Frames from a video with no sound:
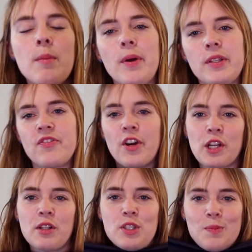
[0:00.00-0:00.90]
but it's
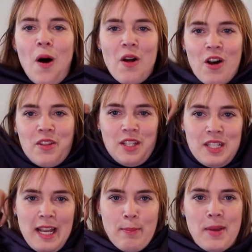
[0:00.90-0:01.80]
very small on this
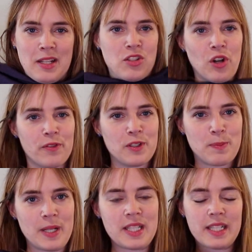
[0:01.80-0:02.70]
like big surface
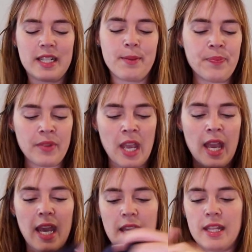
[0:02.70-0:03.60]
basically.
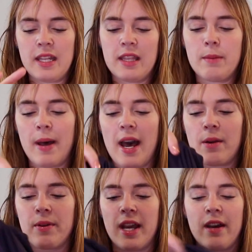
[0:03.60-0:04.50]
And then in the
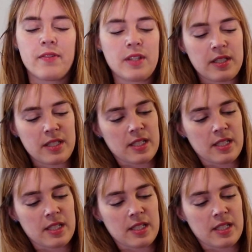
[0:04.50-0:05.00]
back we have this